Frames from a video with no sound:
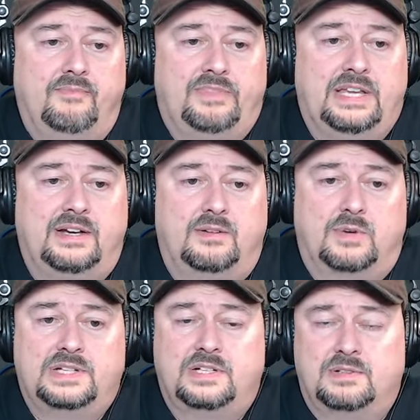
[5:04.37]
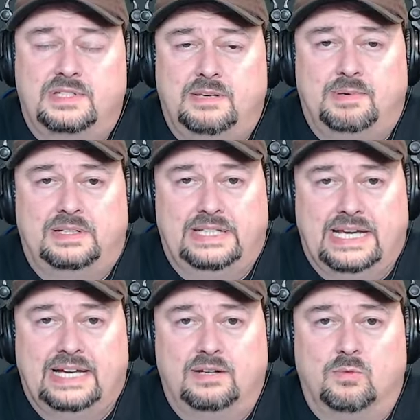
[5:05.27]
The Unun ratio is typically
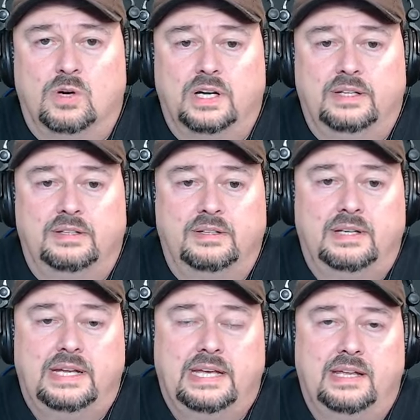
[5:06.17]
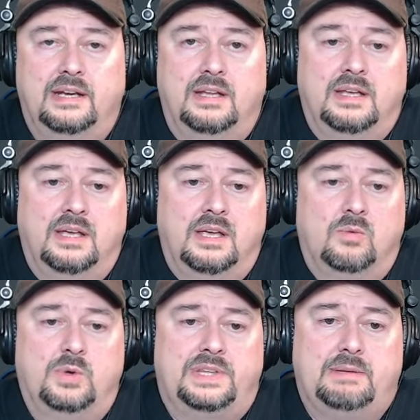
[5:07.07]
9-to-1, and
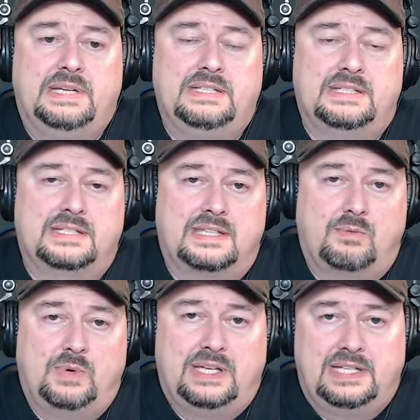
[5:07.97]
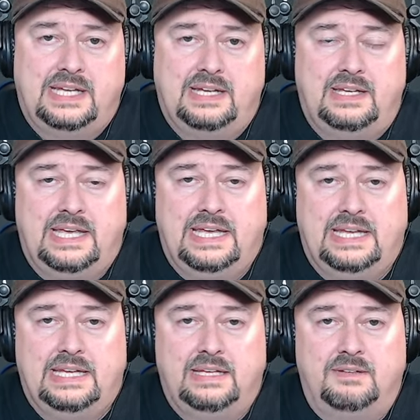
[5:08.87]
what that means is that we can take
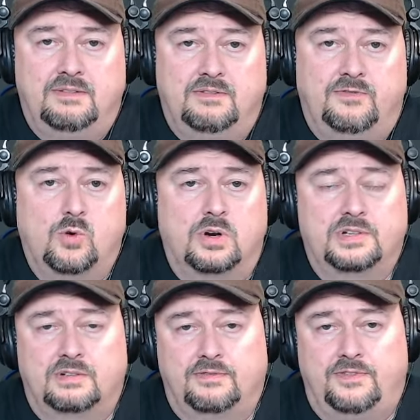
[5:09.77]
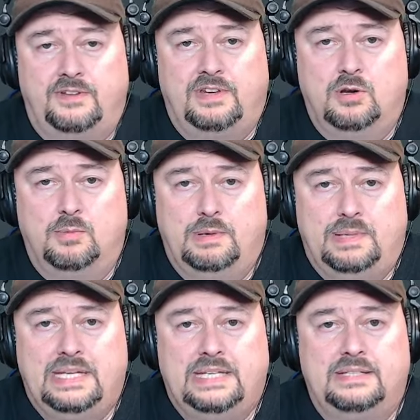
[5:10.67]
a 450 ohm
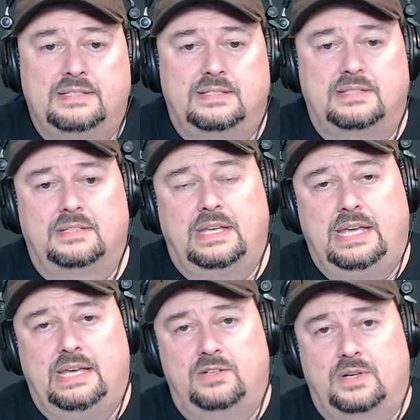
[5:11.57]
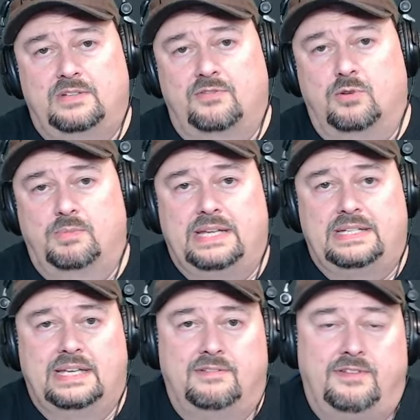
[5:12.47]
impedance and transform that
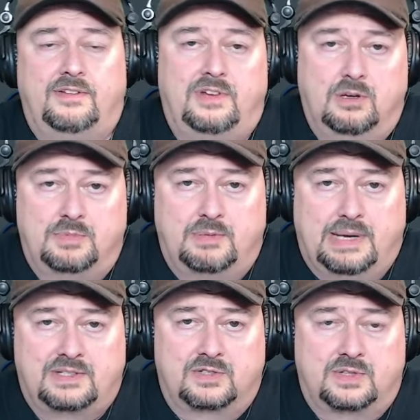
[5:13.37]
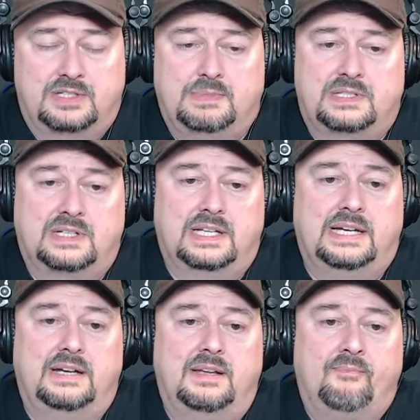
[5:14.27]
down to 50 ohm to match our transmission line.